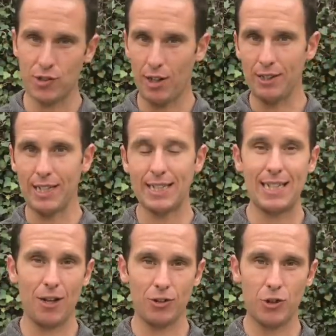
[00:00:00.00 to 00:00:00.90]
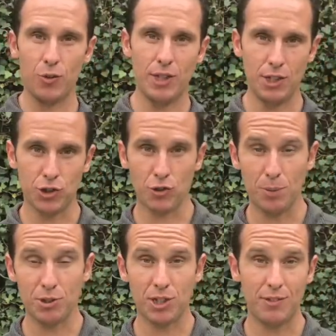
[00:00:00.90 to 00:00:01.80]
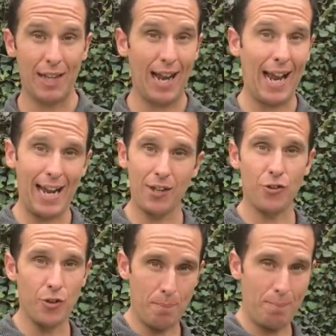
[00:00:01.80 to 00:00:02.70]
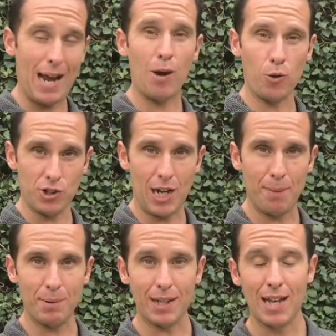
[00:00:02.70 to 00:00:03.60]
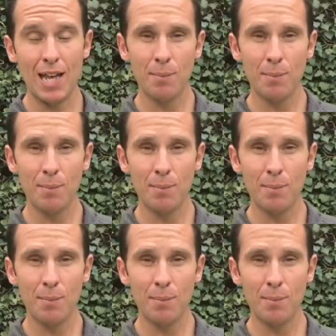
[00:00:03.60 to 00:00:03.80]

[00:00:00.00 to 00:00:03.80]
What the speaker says: that I'll link down to in the description that handle the power topic.